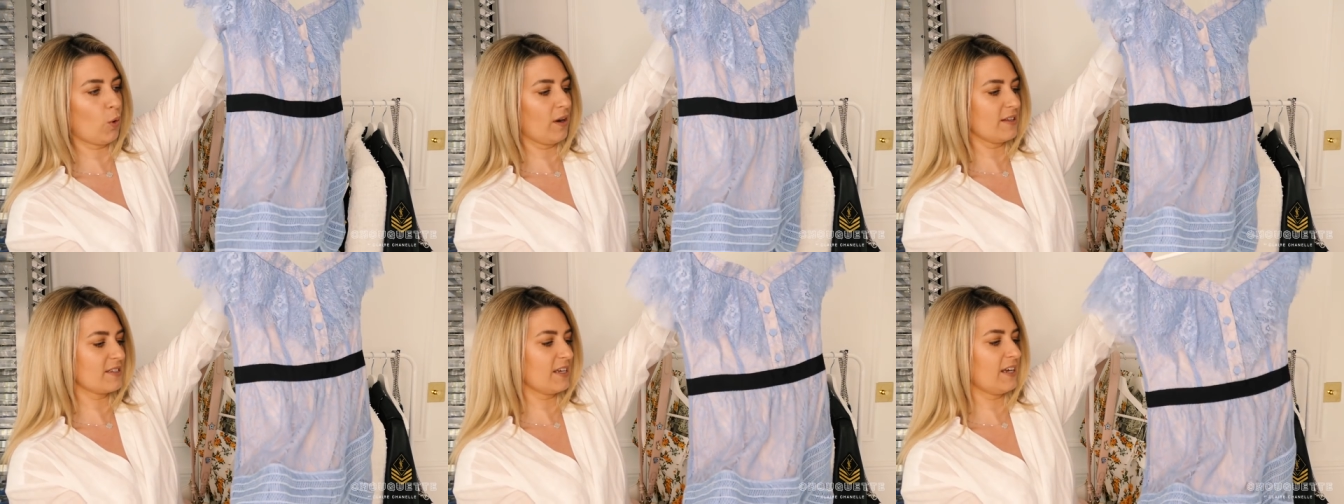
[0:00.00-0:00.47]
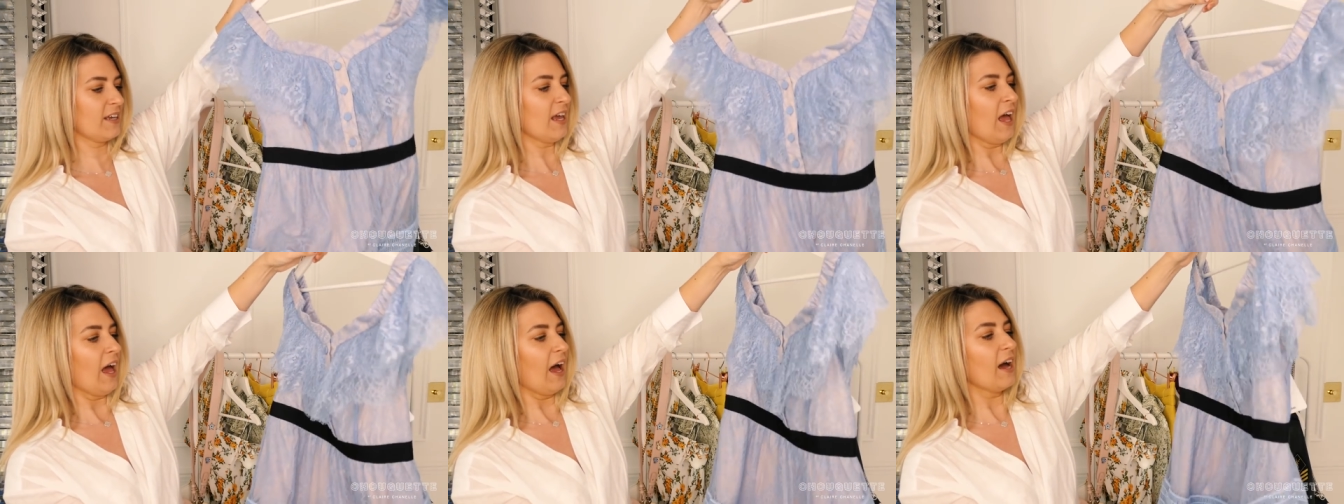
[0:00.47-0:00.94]

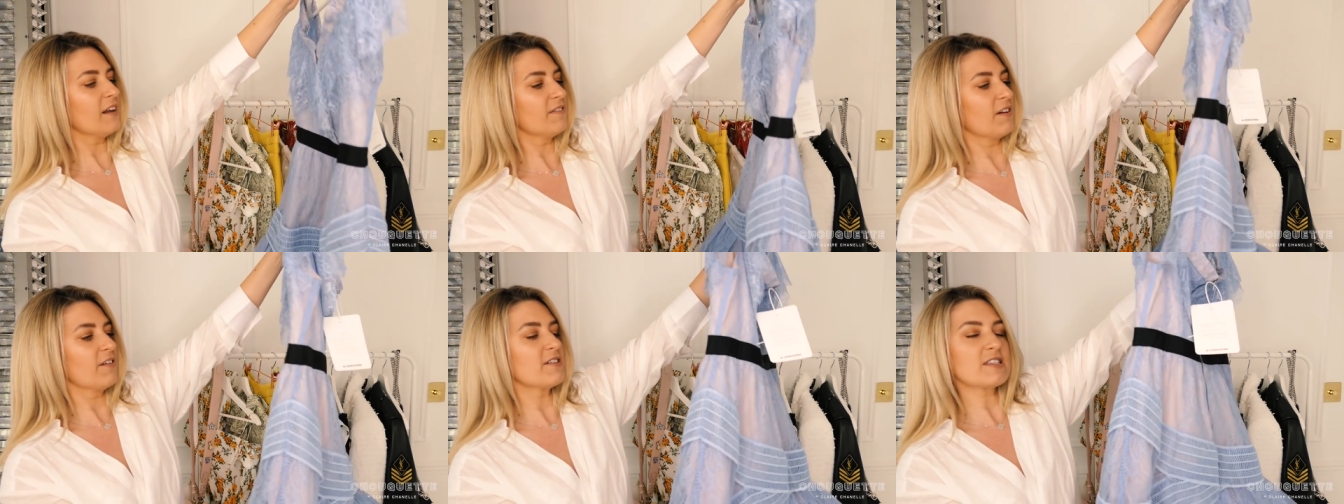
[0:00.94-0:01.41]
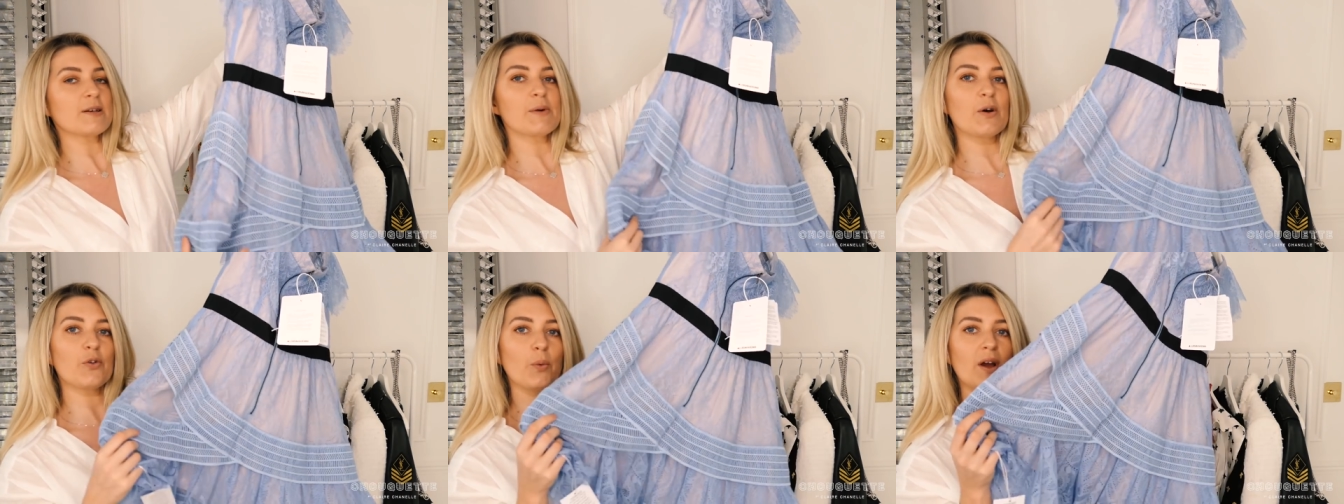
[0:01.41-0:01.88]
quality. And if there is
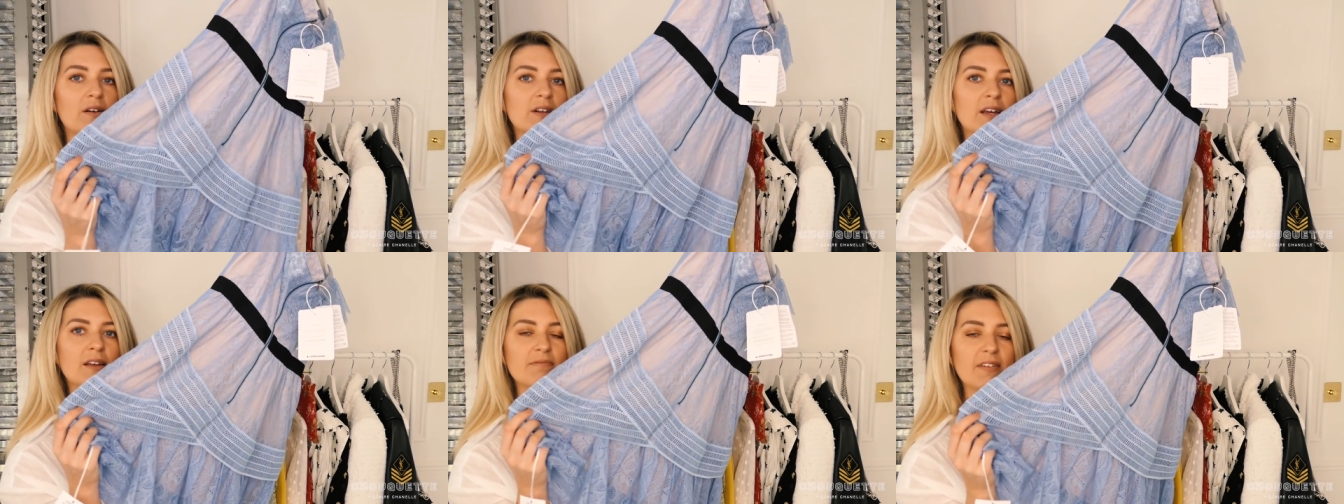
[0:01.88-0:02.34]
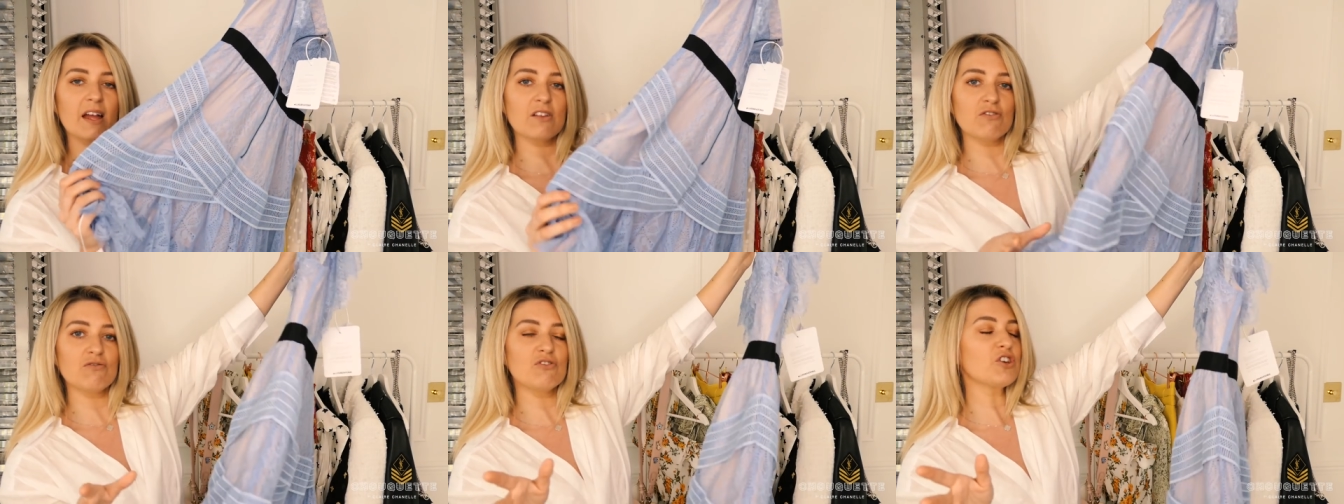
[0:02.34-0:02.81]
someone else wearing it,
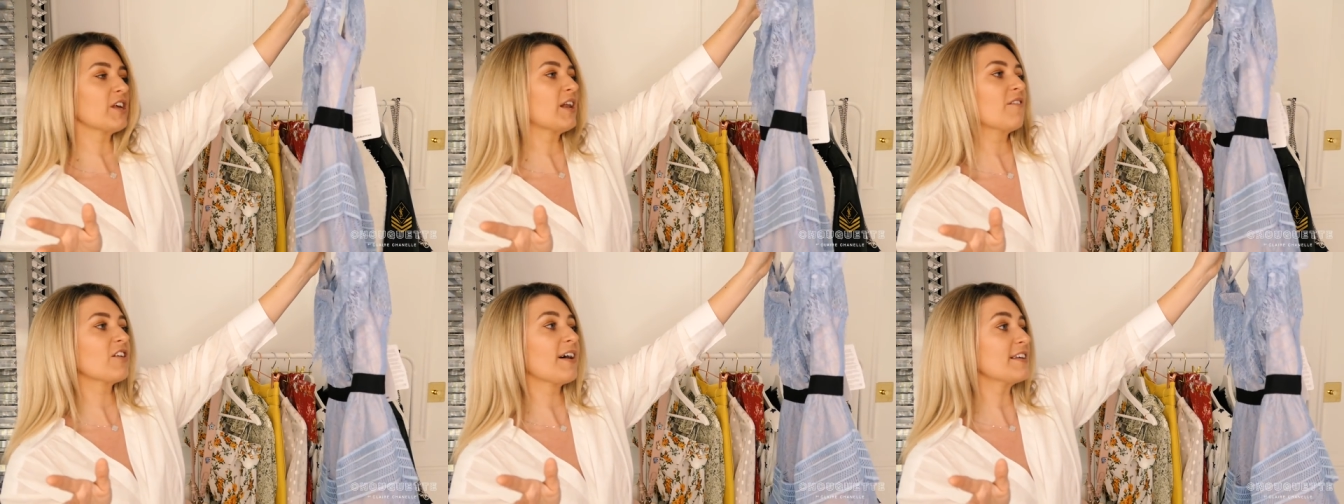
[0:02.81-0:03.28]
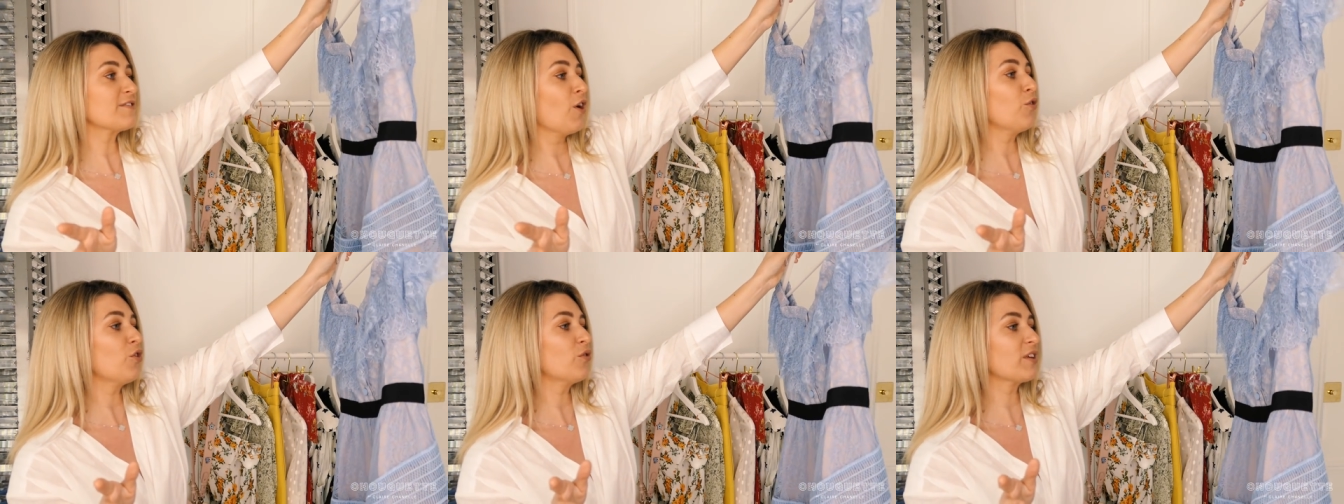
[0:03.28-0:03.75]
then you can have a nice
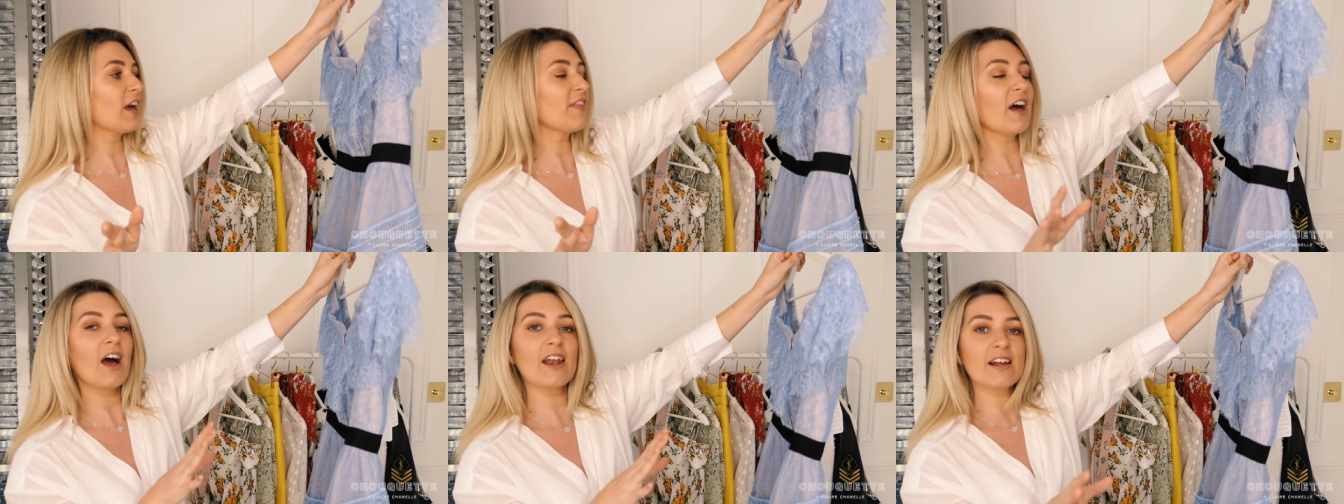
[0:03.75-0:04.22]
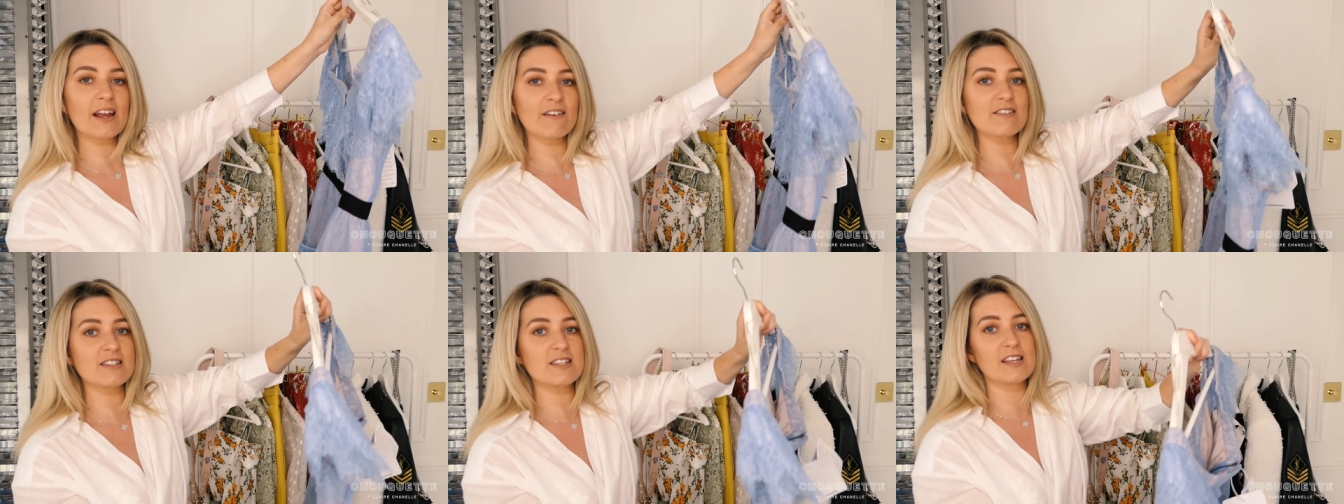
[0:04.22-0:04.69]
photo together and I
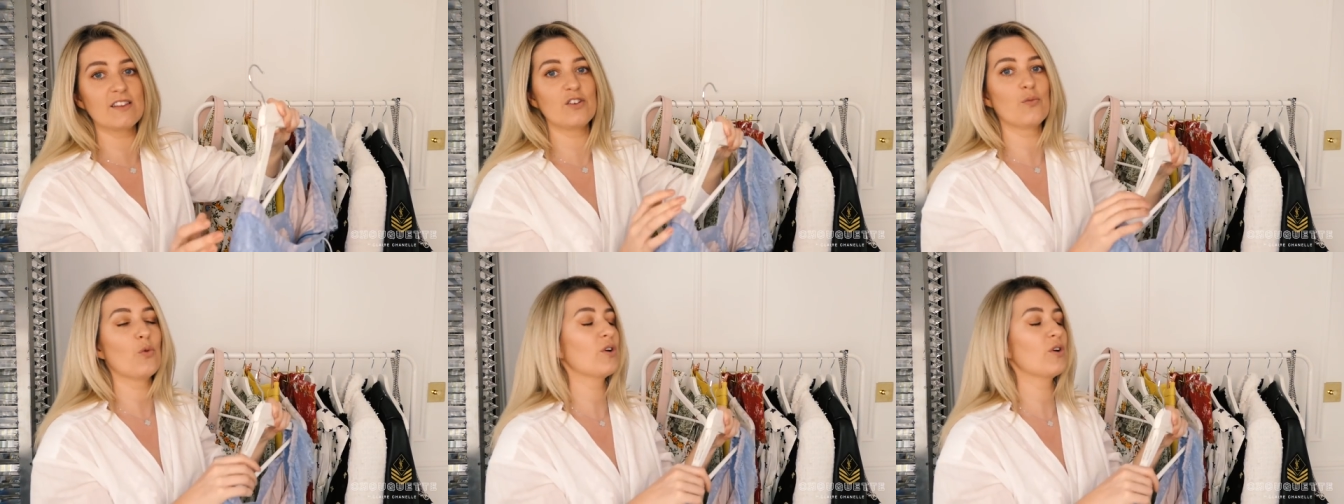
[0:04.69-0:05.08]
guarantee that you've